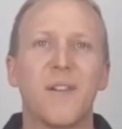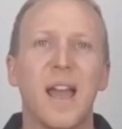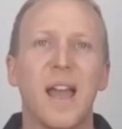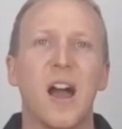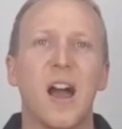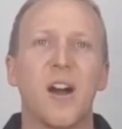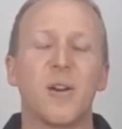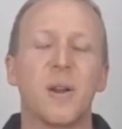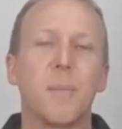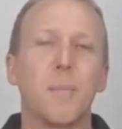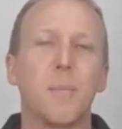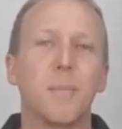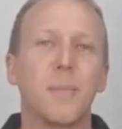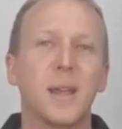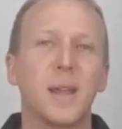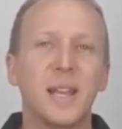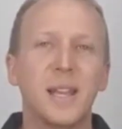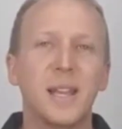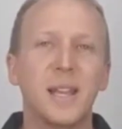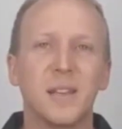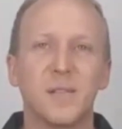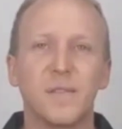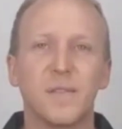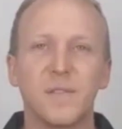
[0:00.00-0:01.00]
our
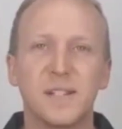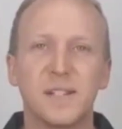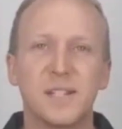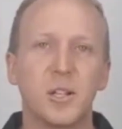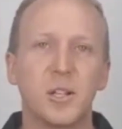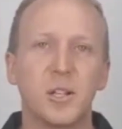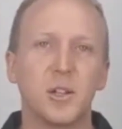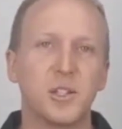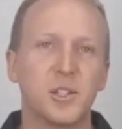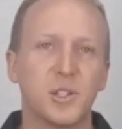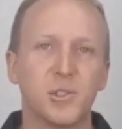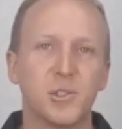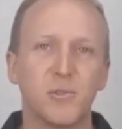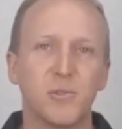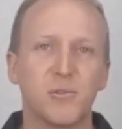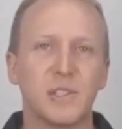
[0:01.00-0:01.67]
immediate physiological